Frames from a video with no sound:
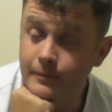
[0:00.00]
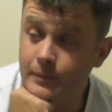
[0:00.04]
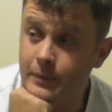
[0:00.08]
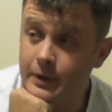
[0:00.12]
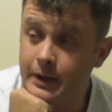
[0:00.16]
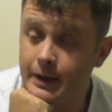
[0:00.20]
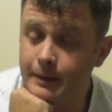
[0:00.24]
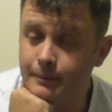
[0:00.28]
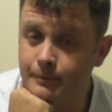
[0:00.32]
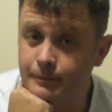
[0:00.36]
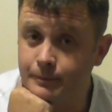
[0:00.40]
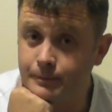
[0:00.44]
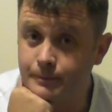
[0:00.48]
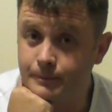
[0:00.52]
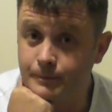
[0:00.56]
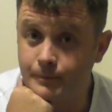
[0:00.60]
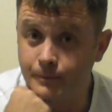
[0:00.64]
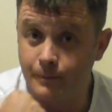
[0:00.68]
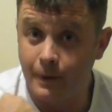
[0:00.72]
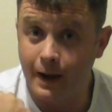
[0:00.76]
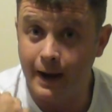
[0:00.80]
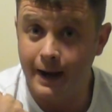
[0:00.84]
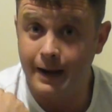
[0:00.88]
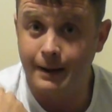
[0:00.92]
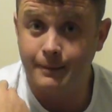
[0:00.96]
In
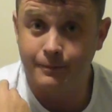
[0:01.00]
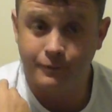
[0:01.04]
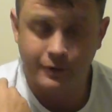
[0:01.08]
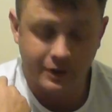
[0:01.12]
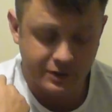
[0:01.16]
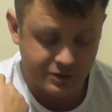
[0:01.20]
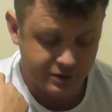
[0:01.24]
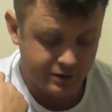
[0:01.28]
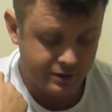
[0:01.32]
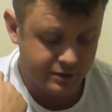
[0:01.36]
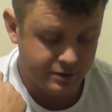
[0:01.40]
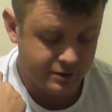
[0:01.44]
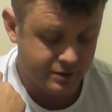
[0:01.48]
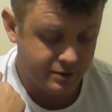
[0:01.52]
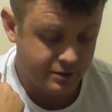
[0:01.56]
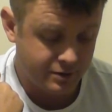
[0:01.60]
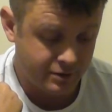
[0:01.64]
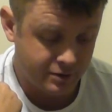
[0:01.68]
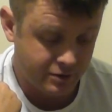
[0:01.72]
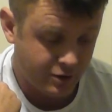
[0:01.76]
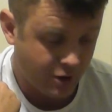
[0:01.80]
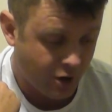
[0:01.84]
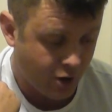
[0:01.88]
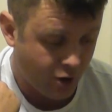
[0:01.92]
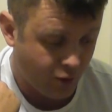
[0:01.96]
my impressions to
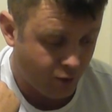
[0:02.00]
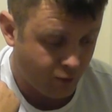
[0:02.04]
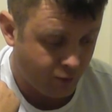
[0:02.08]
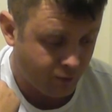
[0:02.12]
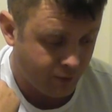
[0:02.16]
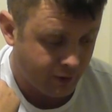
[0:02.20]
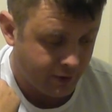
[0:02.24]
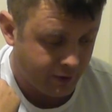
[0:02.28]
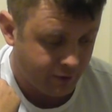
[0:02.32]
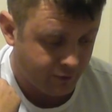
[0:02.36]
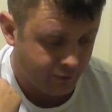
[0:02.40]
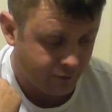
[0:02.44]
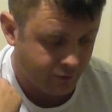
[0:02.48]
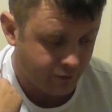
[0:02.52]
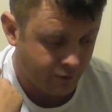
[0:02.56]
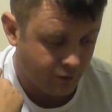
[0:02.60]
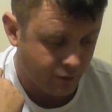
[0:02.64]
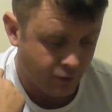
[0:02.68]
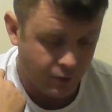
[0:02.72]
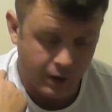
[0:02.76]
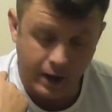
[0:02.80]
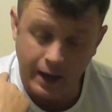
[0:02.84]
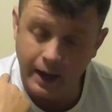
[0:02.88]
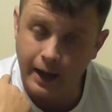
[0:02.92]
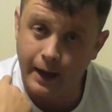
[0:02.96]
start with
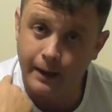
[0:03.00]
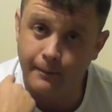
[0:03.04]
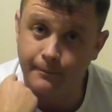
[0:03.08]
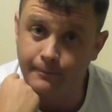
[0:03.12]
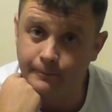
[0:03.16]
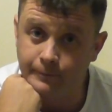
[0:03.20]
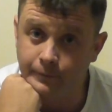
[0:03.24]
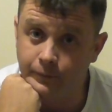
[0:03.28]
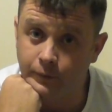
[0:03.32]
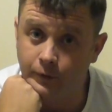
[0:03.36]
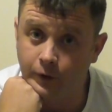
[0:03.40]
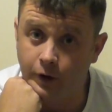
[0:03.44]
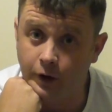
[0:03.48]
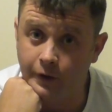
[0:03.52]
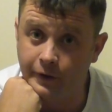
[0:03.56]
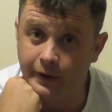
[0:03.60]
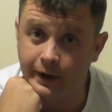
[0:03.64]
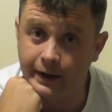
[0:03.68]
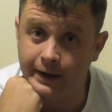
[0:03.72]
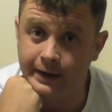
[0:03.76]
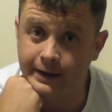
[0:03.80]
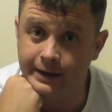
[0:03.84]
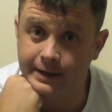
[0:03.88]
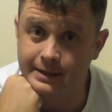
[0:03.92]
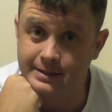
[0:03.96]
are
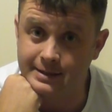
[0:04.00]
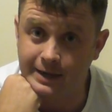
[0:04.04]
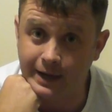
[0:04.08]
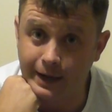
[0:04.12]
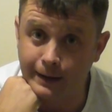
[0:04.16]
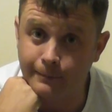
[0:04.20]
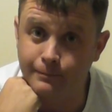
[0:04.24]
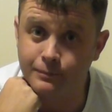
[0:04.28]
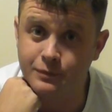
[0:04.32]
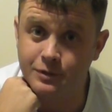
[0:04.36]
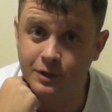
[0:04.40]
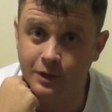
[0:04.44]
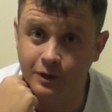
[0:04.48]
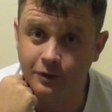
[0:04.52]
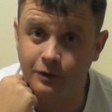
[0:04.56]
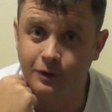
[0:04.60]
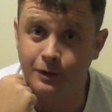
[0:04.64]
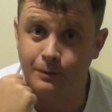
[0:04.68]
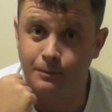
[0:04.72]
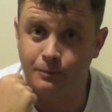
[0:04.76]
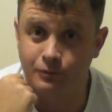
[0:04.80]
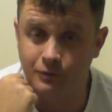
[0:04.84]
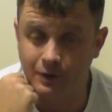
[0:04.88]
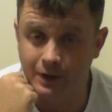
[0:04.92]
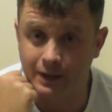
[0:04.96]
that it is
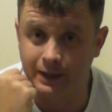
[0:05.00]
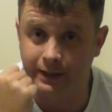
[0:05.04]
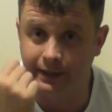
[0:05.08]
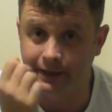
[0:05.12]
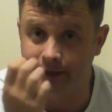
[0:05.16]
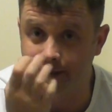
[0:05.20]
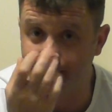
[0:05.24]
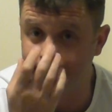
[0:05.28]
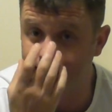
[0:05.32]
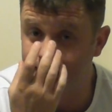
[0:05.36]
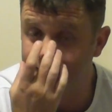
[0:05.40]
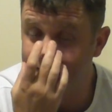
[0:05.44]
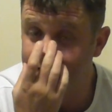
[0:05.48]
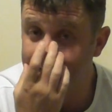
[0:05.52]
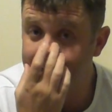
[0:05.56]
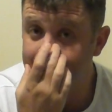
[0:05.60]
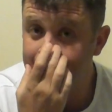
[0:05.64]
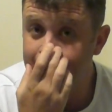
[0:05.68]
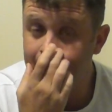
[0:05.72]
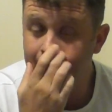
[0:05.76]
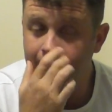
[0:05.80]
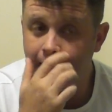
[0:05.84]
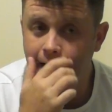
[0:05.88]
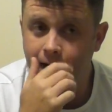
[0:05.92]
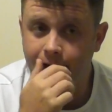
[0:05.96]
absolutely brilliant,
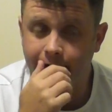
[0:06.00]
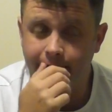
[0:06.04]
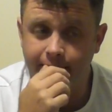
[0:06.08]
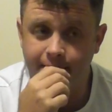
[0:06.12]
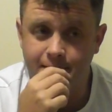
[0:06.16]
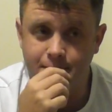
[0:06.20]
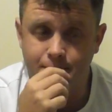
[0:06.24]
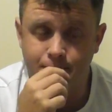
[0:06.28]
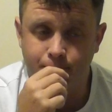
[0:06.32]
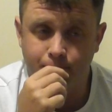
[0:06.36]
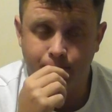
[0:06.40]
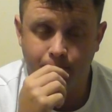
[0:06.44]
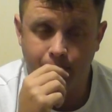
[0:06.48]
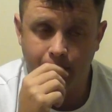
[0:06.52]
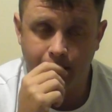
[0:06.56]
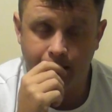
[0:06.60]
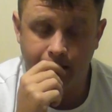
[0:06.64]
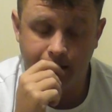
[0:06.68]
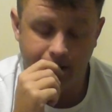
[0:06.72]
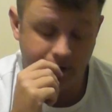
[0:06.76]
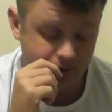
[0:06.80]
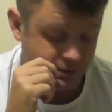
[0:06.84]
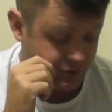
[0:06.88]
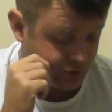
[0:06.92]
and it is